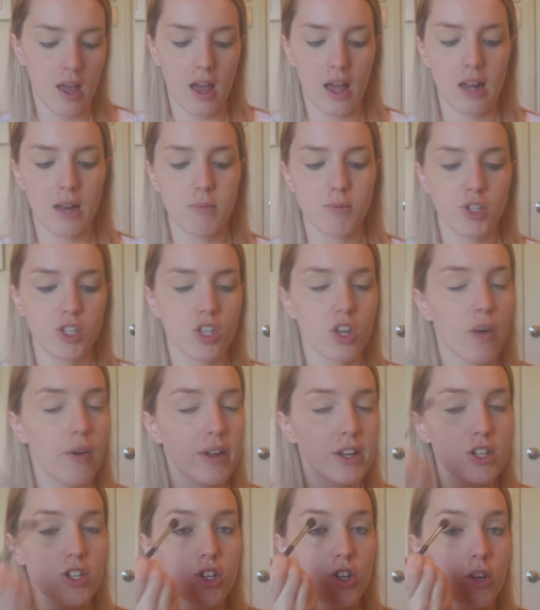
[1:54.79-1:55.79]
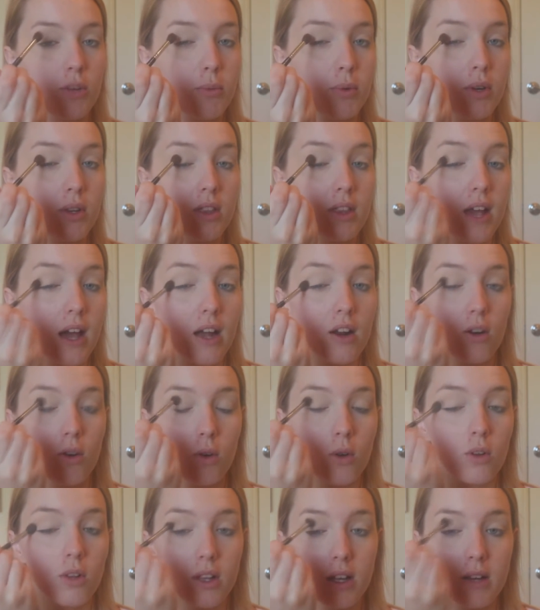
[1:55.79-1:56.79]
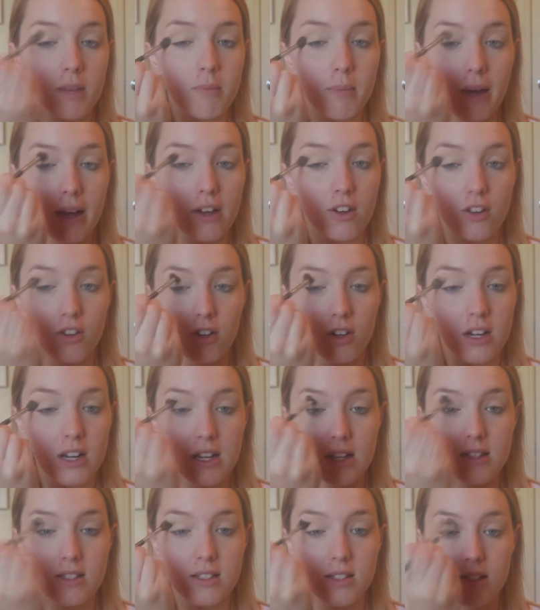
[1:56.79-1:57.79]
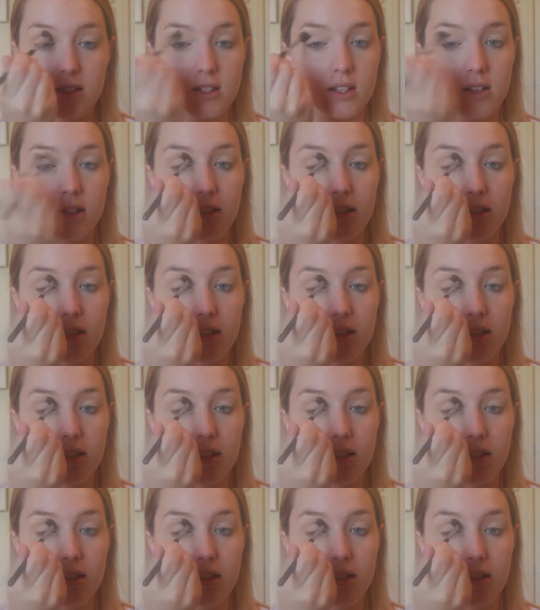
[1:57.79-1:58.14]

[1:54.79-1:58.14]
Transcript: and I'm just going to put that all in my crease.